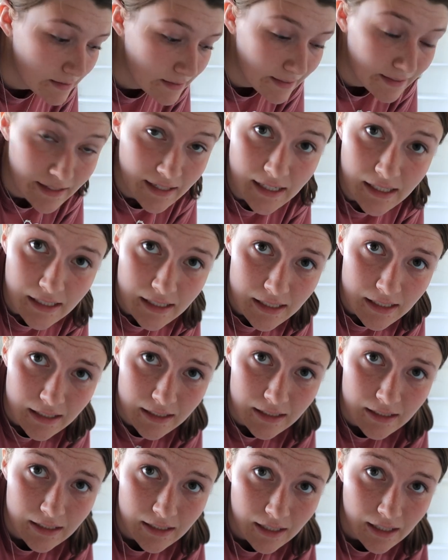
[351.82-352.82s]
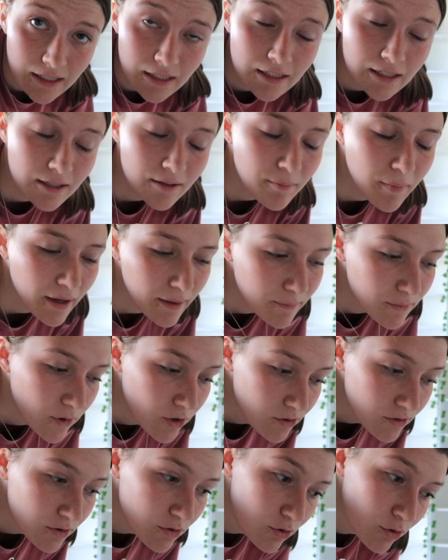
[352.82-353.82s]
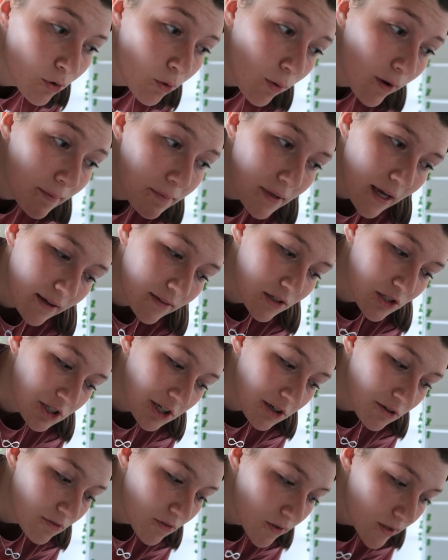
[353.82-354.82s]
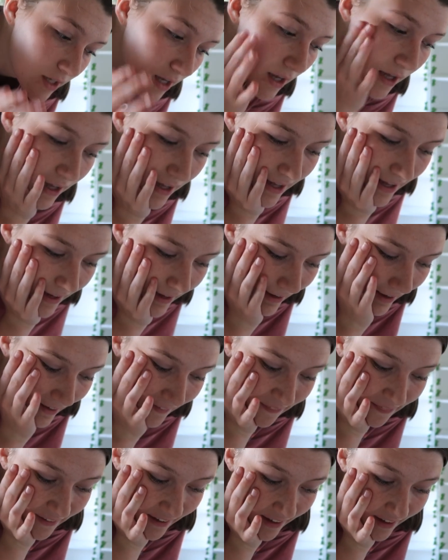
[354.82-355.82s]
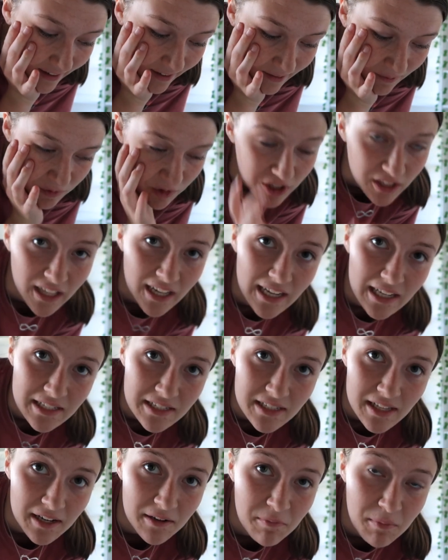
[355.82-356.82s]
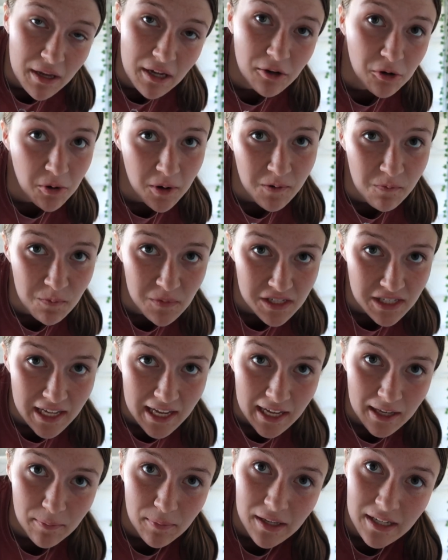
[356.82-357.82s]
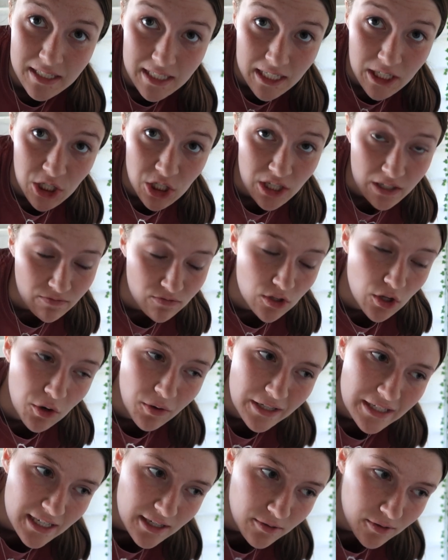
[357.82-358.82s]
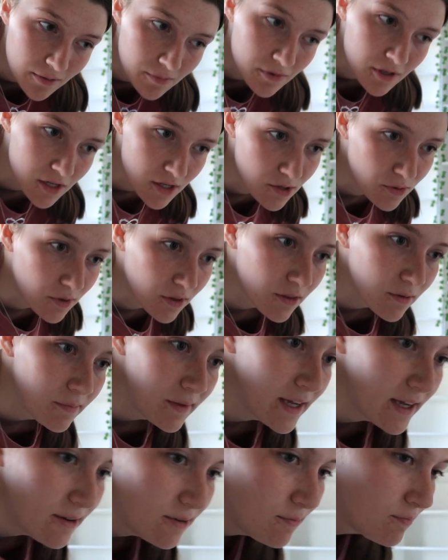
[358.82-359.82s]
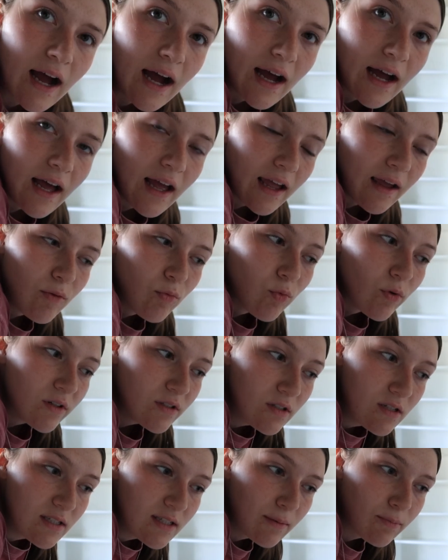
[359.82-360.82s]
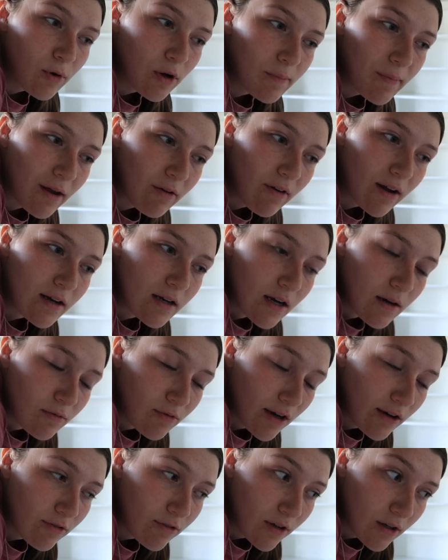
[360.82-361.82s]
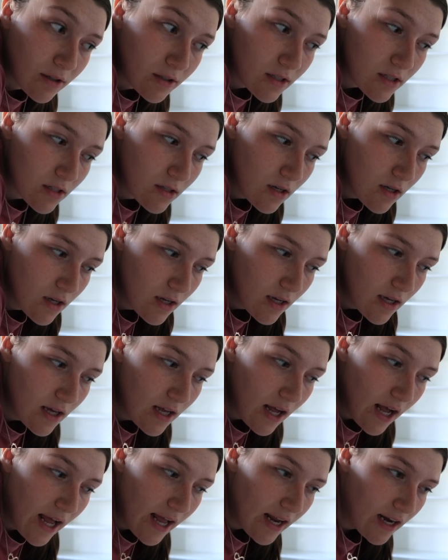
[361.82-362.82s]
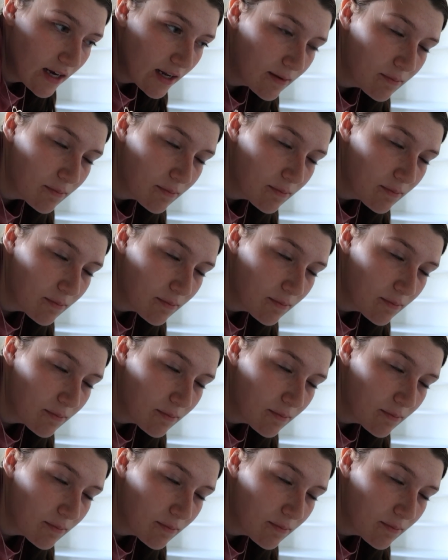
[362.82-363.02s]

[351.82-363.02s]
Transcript: did this, I'm going to wipe down the shelves and then realize that I've made a grave mistake because I just have no idea what I'm going to do with them now. I want to separate by read and unread first. And